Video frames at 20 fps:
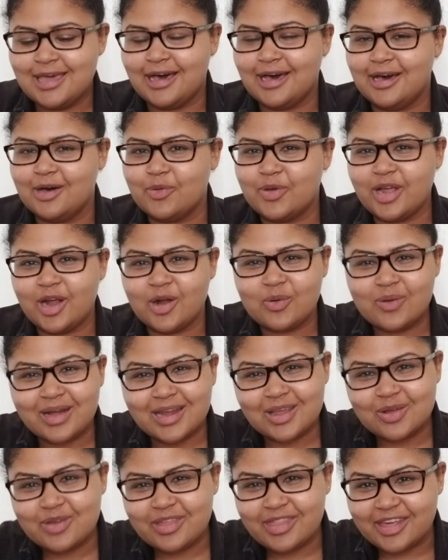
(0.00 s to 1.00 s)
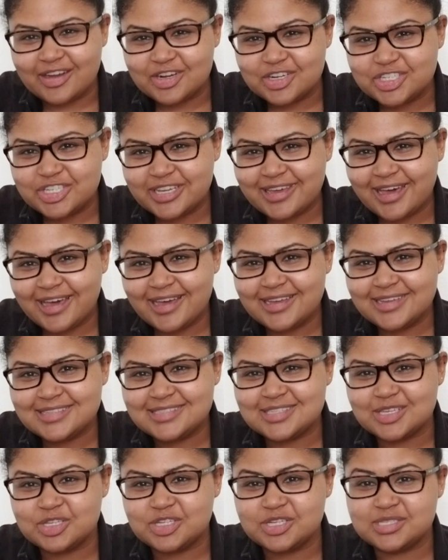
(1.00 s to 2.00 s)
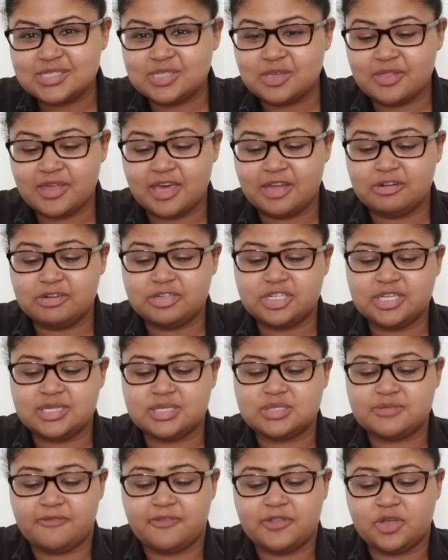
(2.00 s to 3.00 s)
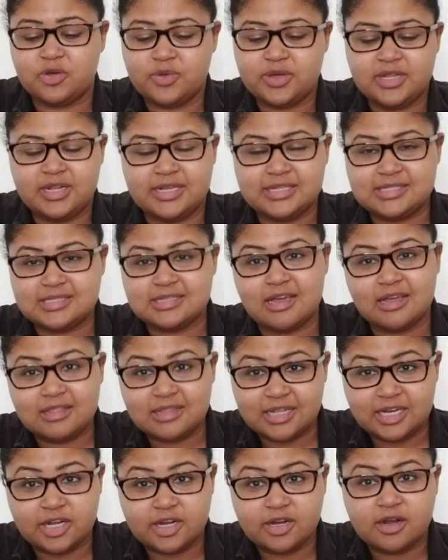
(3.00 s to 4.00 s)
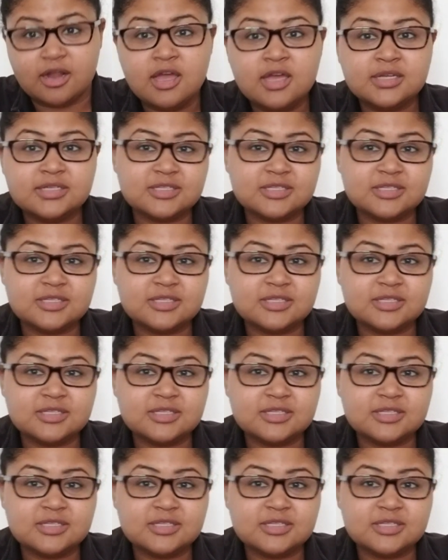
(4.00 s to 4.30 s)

Uh, we are working with energy, guys. So just know the energy is fluid. It's not linear.